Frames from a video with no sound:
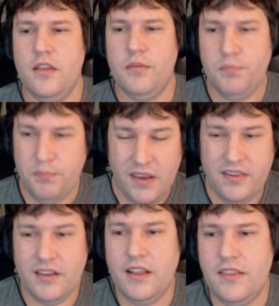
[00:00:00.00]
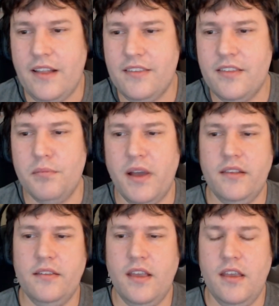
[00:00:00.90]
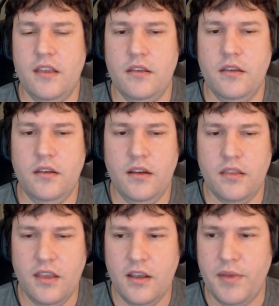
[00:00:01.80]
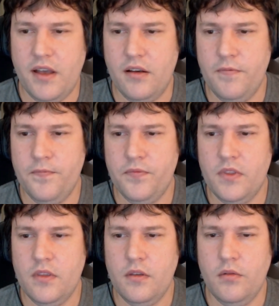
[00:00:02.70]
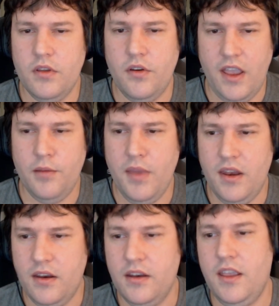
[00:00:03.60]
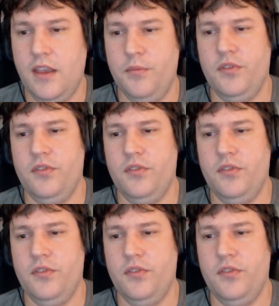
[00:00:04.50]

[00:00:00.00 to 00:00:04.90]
Basically, that's the mindset you need to think about when you're animating in games.